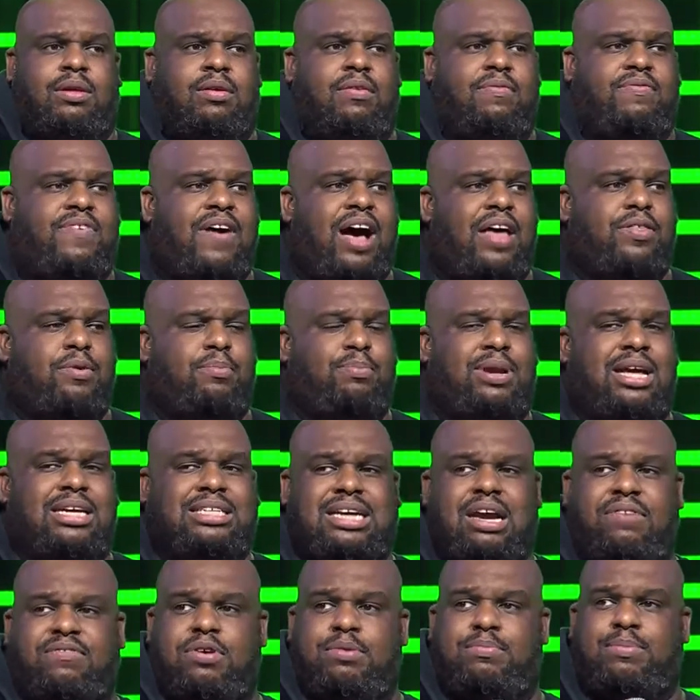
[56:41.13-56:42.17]
Father, bless
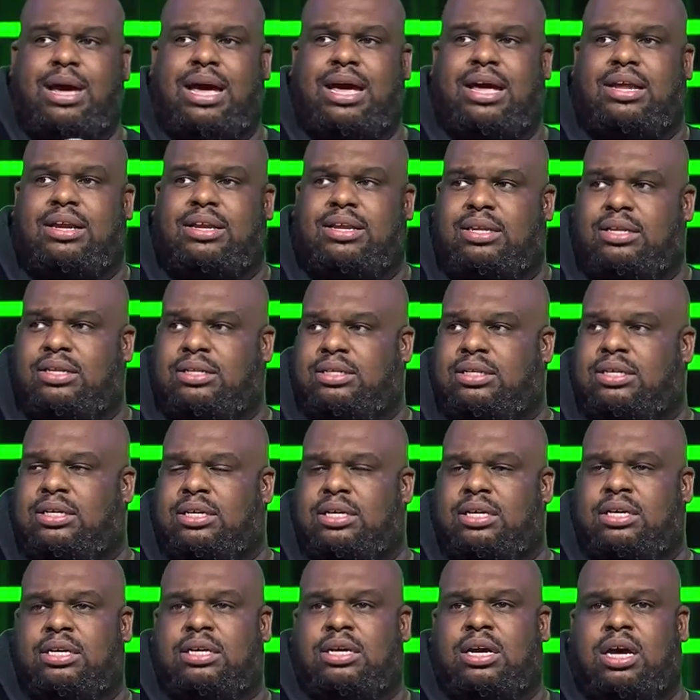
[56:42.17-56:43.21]
every man
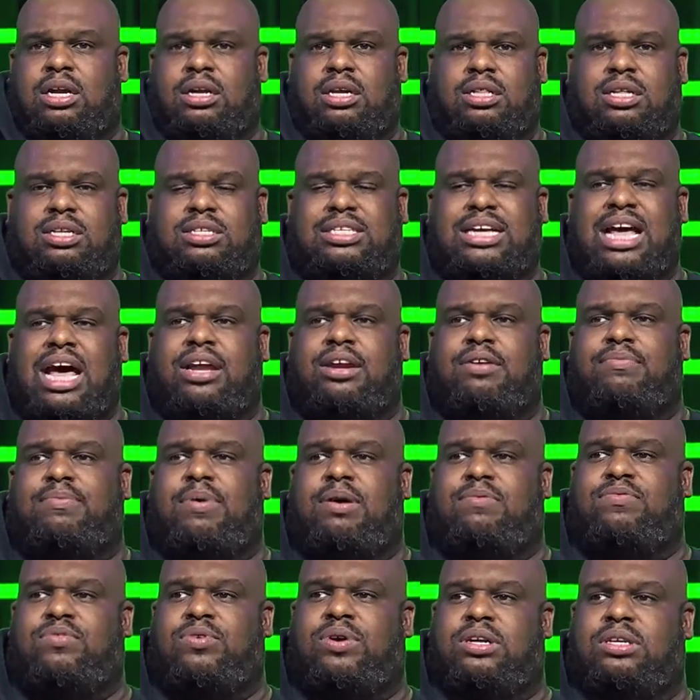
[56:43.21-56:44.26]
under the sound of
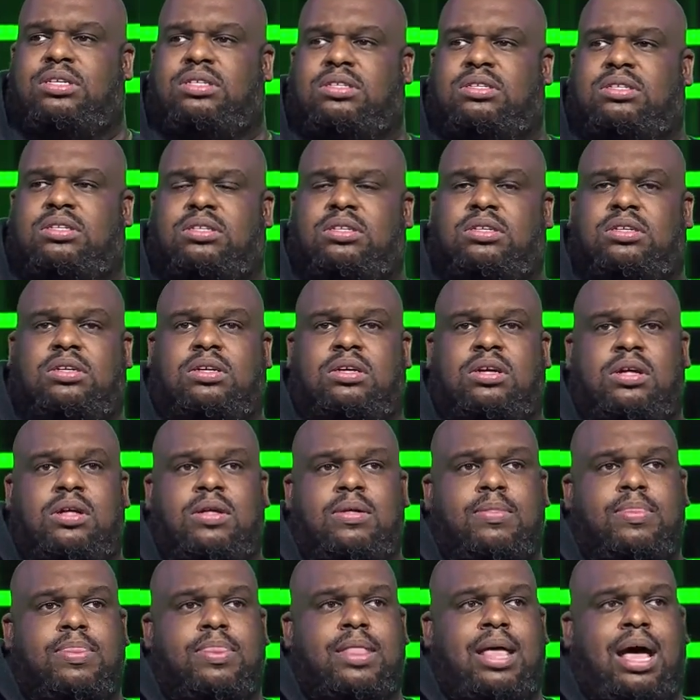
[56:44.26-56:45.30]
my voice.
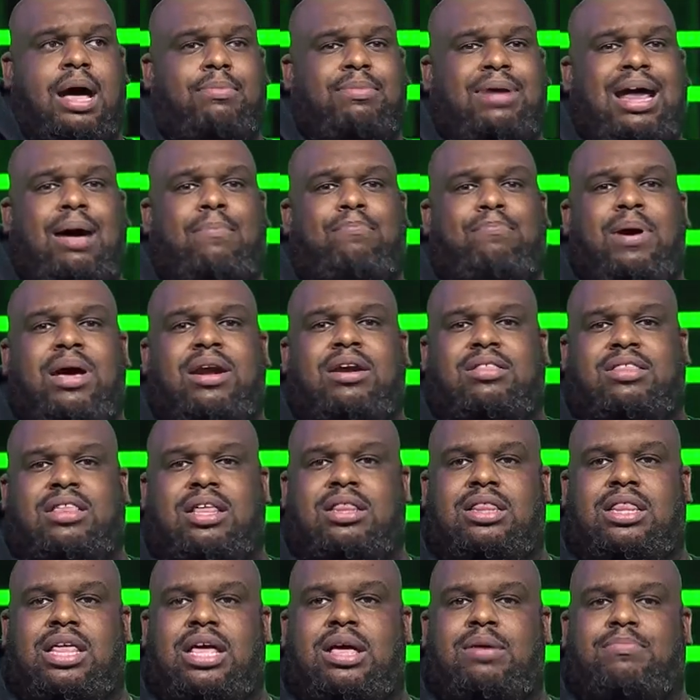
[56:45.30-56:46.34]
I'm not better
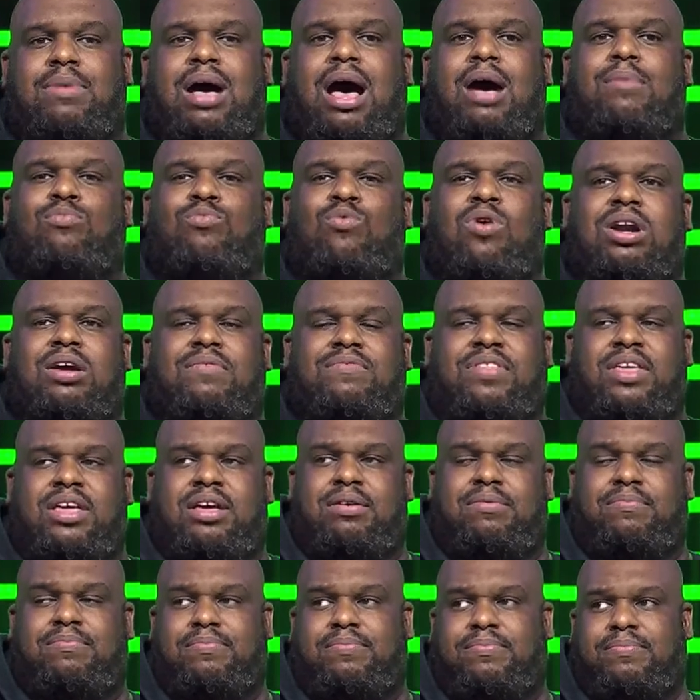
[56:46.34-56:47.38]
than them, I'm one of
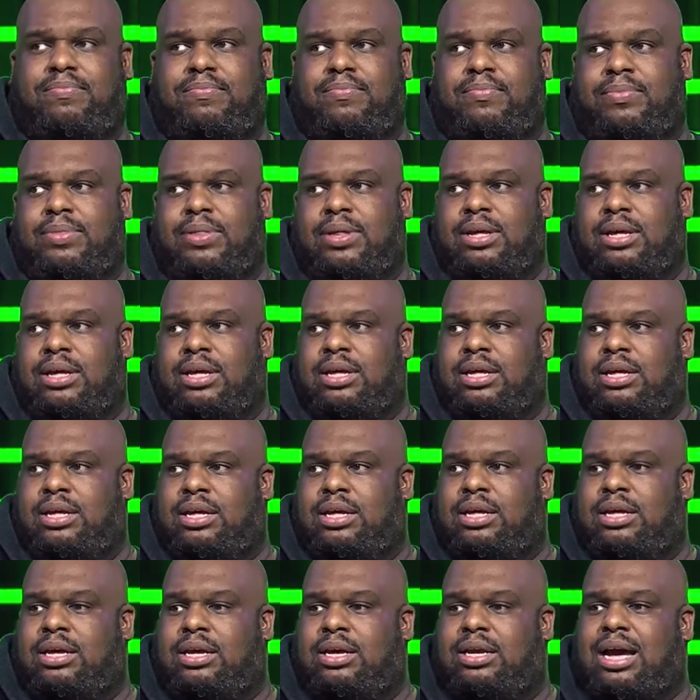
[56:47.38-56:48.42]
them.
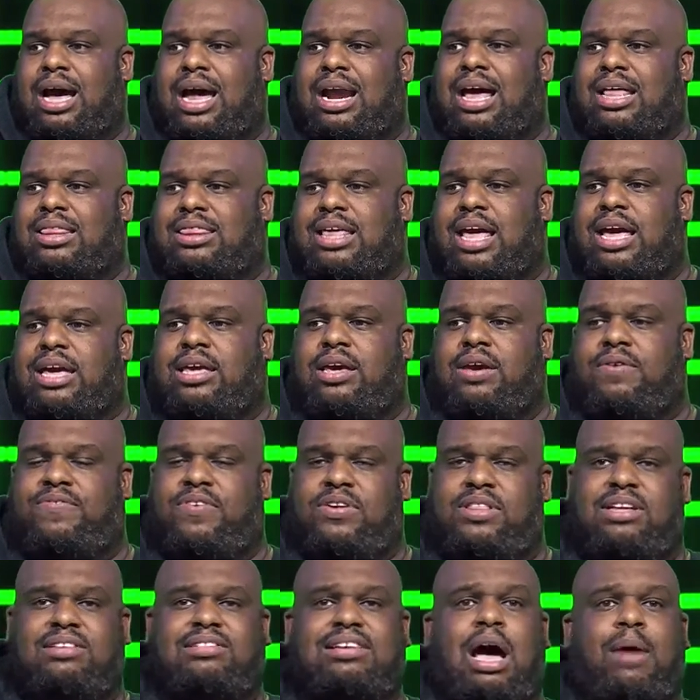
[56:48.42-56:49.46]
And God, I thank you for
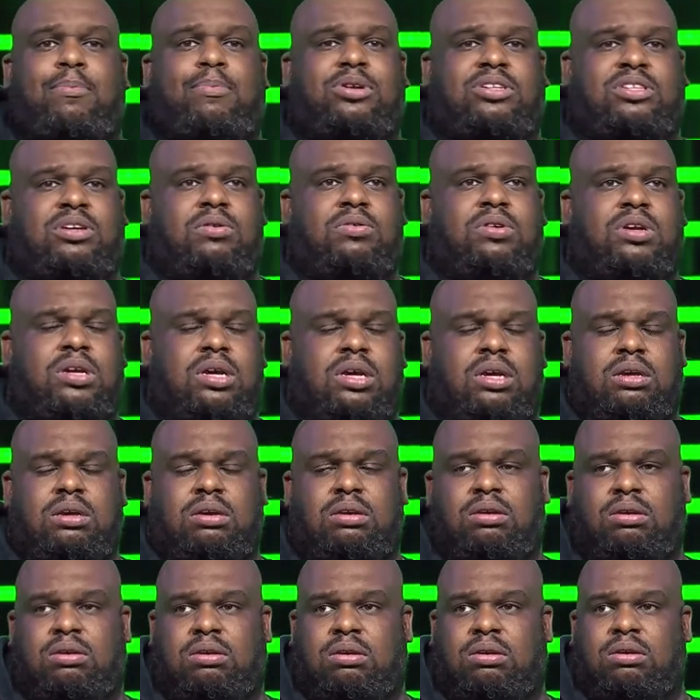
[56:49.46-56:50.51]
this opportunity
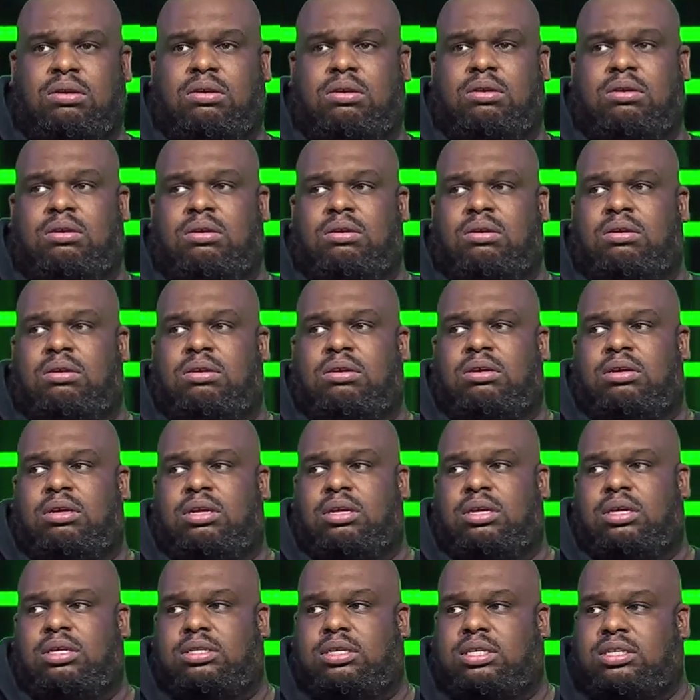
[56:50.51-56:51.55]

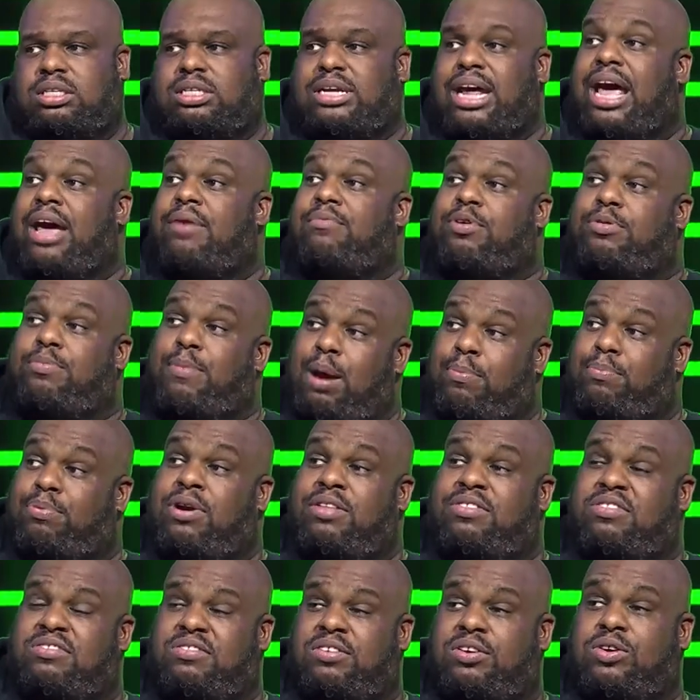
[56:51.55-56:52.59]
to stand with my
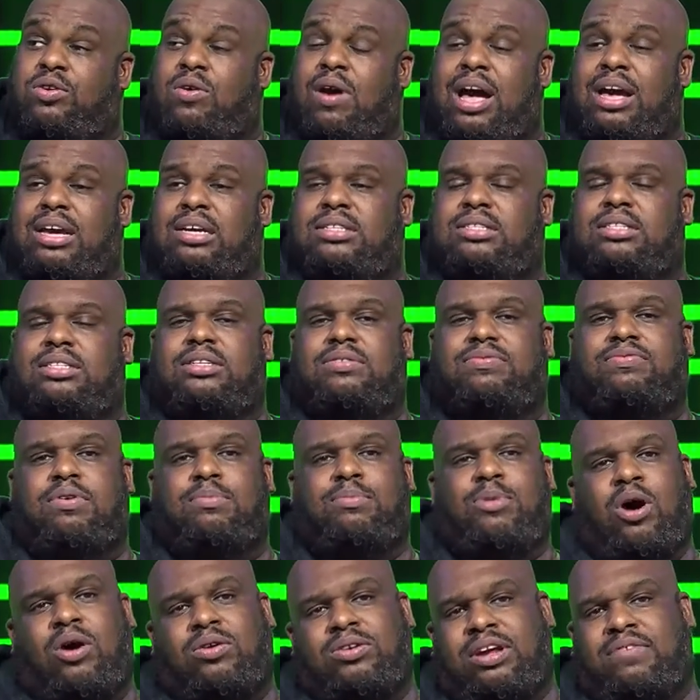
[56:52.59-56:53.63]
brothers in Christ
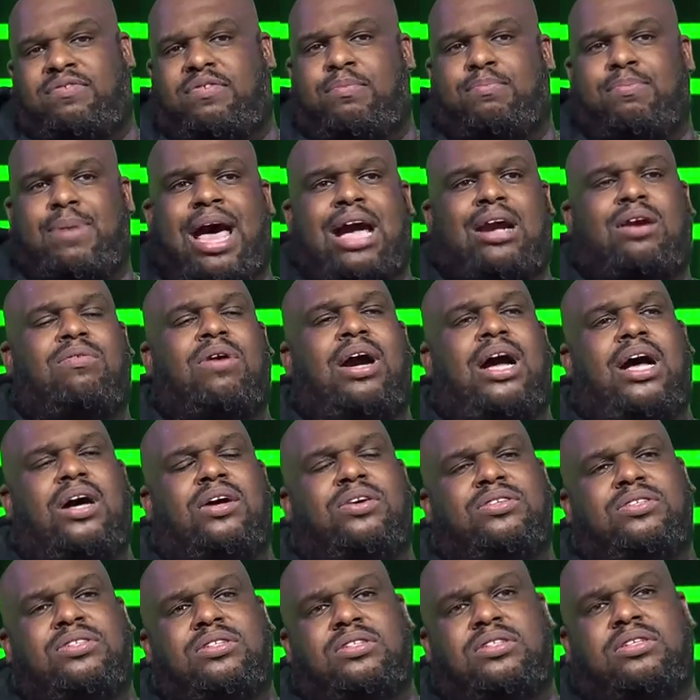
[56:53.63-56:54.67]
from all different
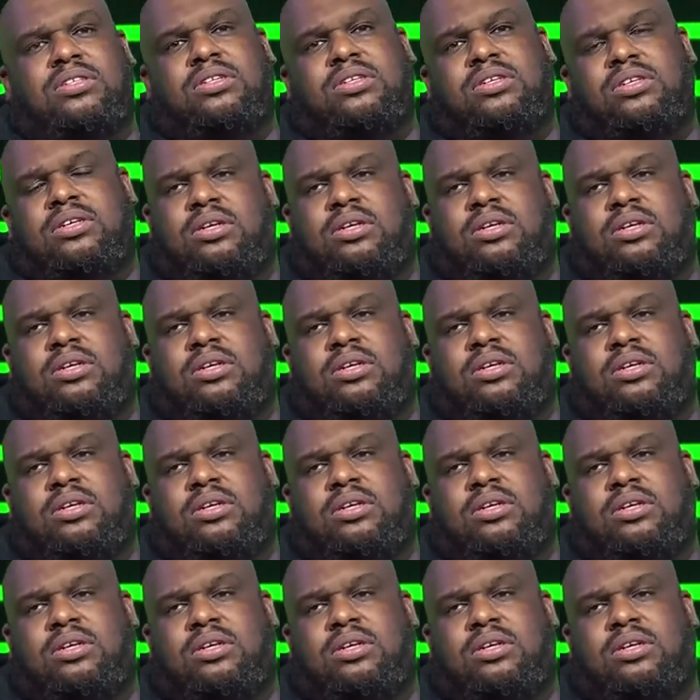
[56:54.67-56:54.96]
backgrounds